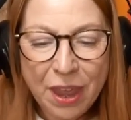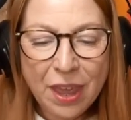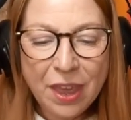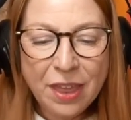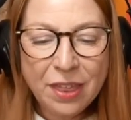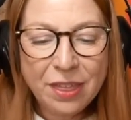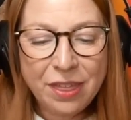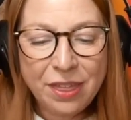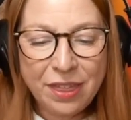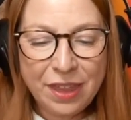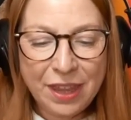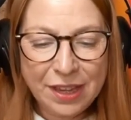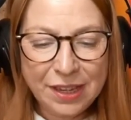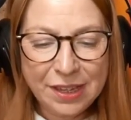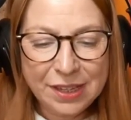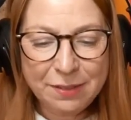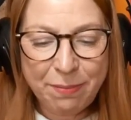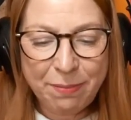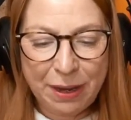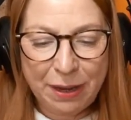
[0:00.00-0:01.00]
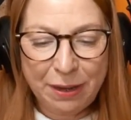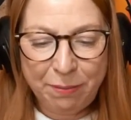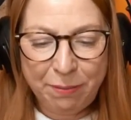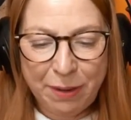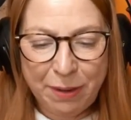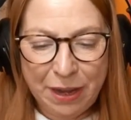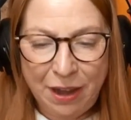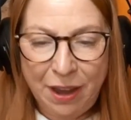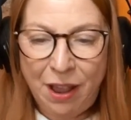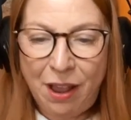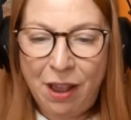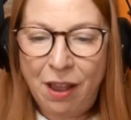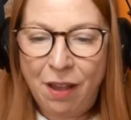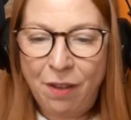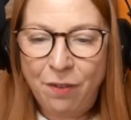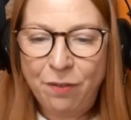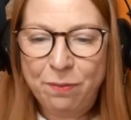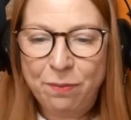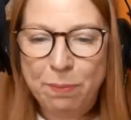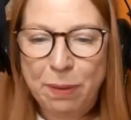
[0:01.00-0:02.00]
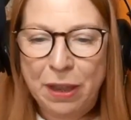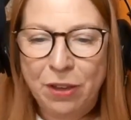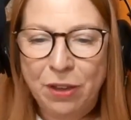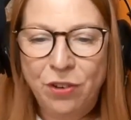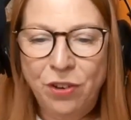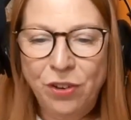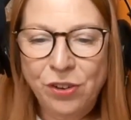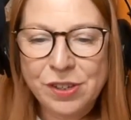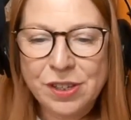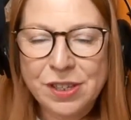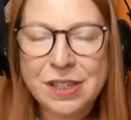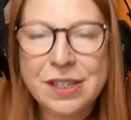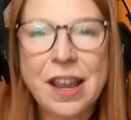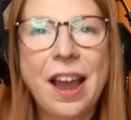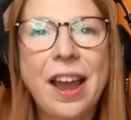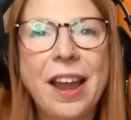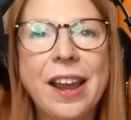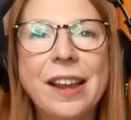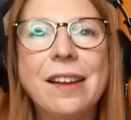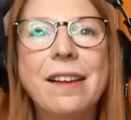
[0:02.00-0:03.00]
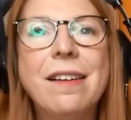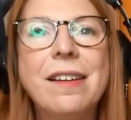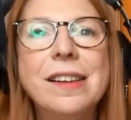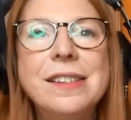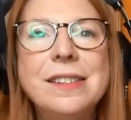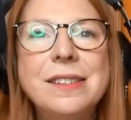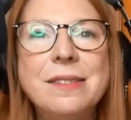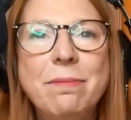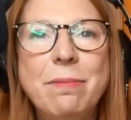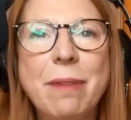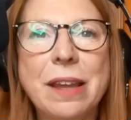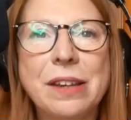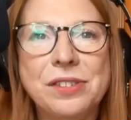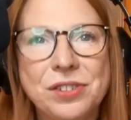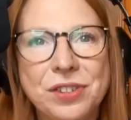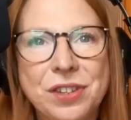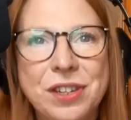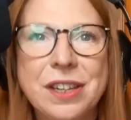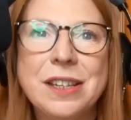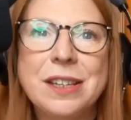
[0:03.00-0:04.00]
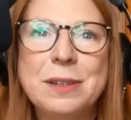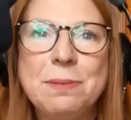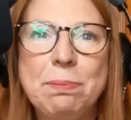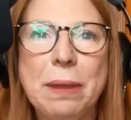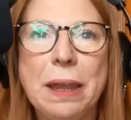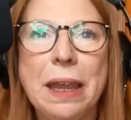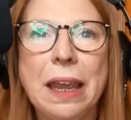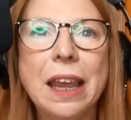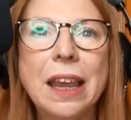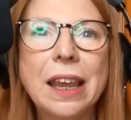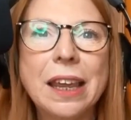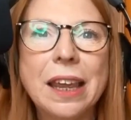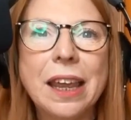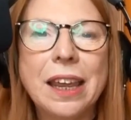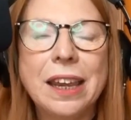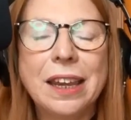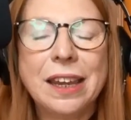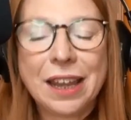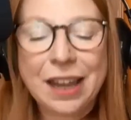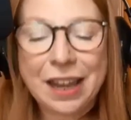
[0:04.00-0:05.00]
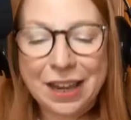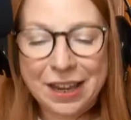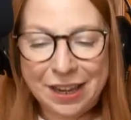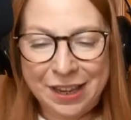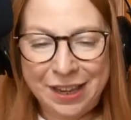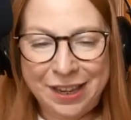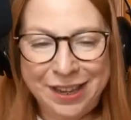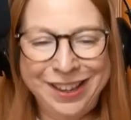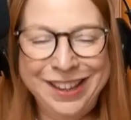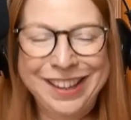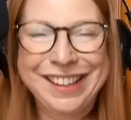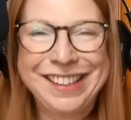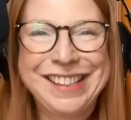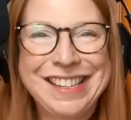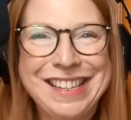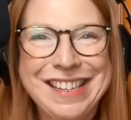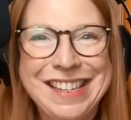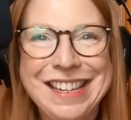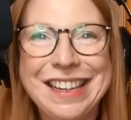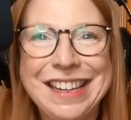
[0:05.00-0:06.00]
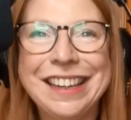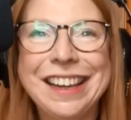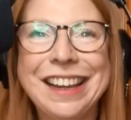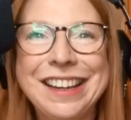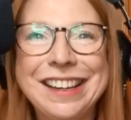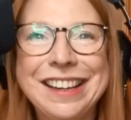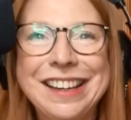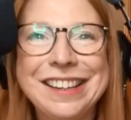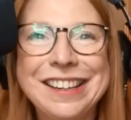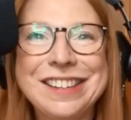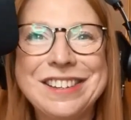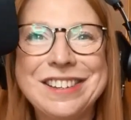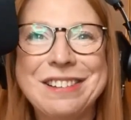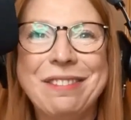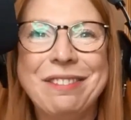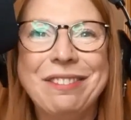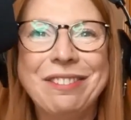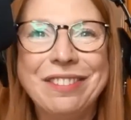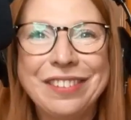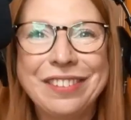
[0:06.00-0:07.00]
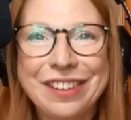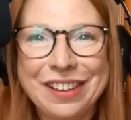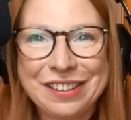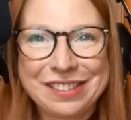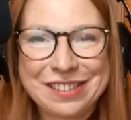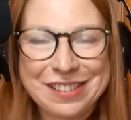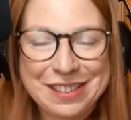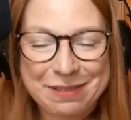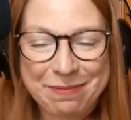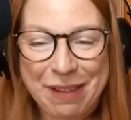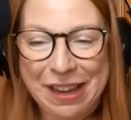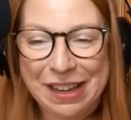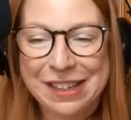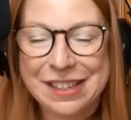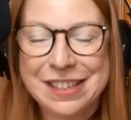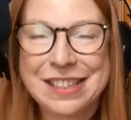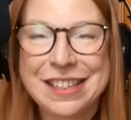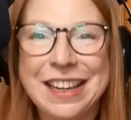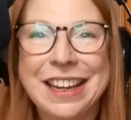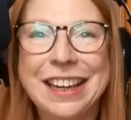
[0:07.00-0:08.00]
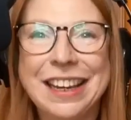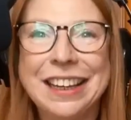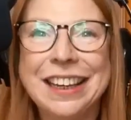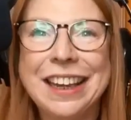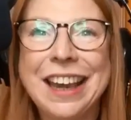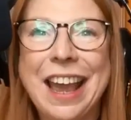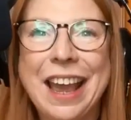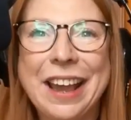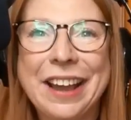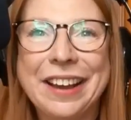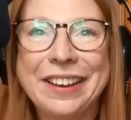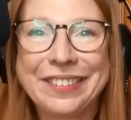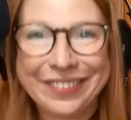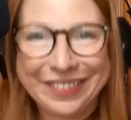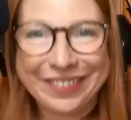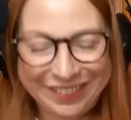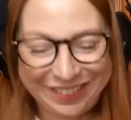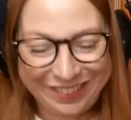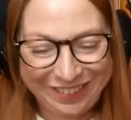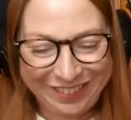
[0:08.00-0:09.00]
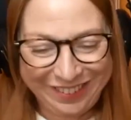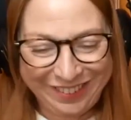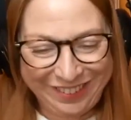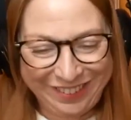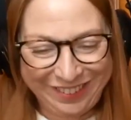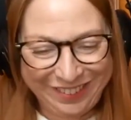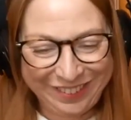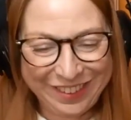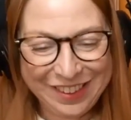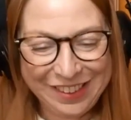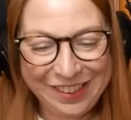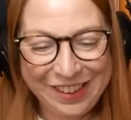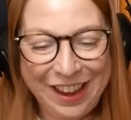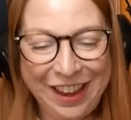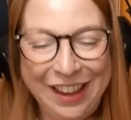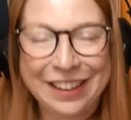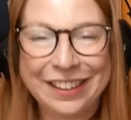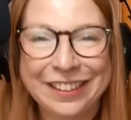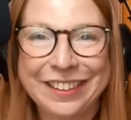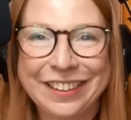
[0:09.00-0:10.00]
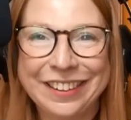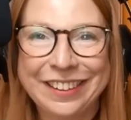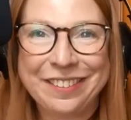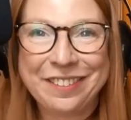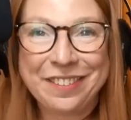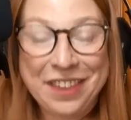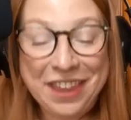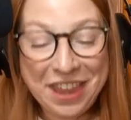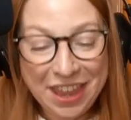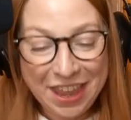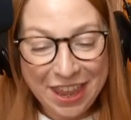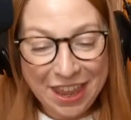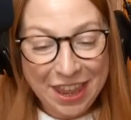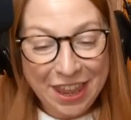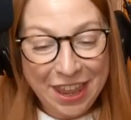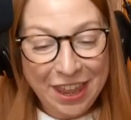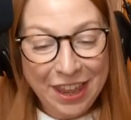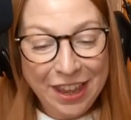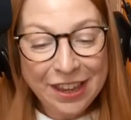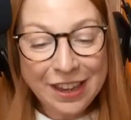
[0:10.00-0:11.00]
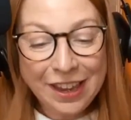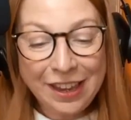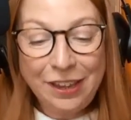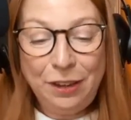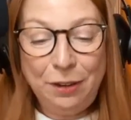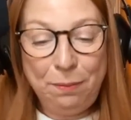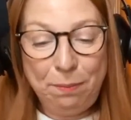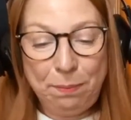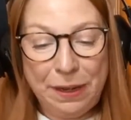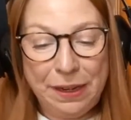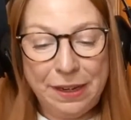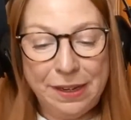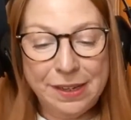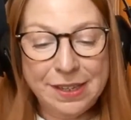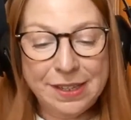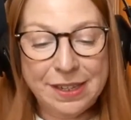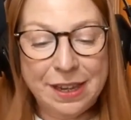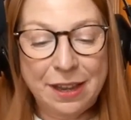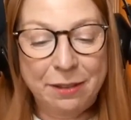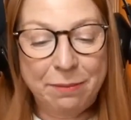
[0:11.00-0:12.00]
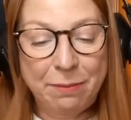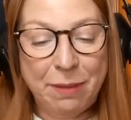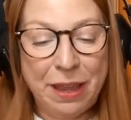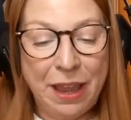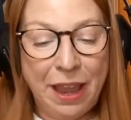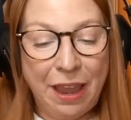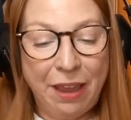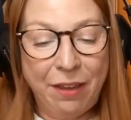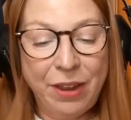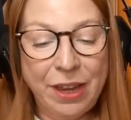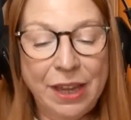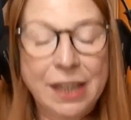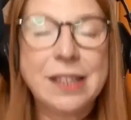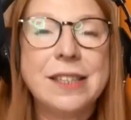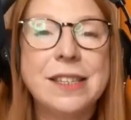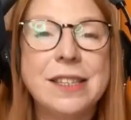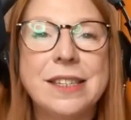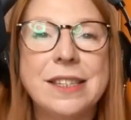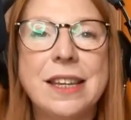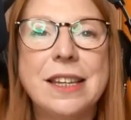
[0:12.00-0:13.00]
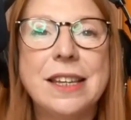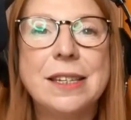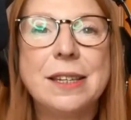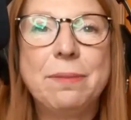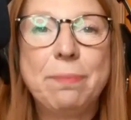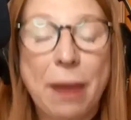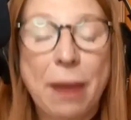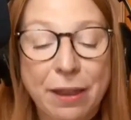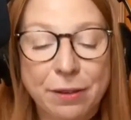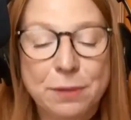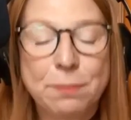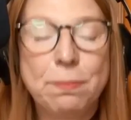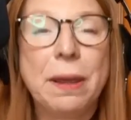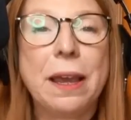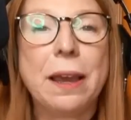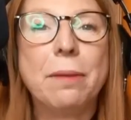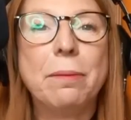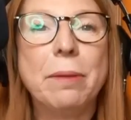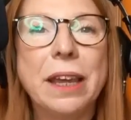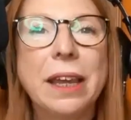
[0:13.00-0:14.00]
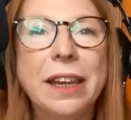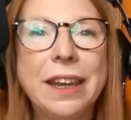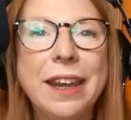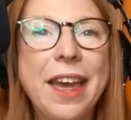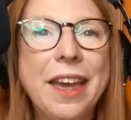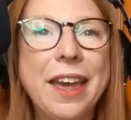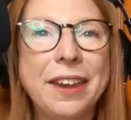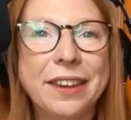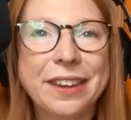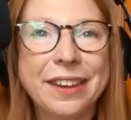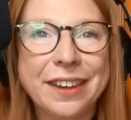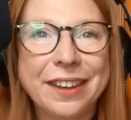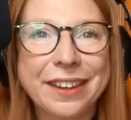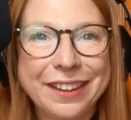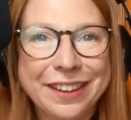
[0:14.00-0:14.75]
This made me laugh because I can't imagine it being in a teenage girls' magazine now. Dear Helen, can you please tell me how I can set about becoming a nun?